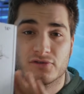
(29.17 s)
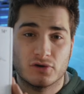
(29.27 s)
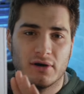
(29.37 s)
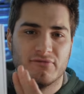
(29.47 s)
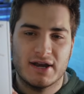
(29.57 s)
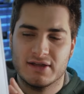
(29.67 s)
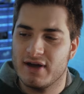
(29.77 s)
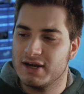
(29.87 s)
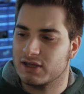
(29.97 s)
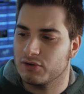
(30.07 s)
So I'm very,
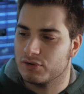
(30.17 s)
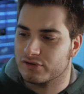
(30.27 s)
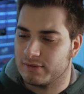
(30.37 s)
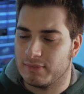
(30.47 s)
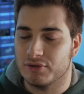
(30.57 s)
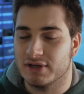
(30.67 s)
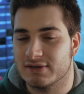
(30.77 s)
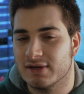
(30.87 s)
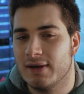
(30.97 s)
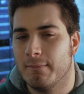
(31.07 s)
very curious about it.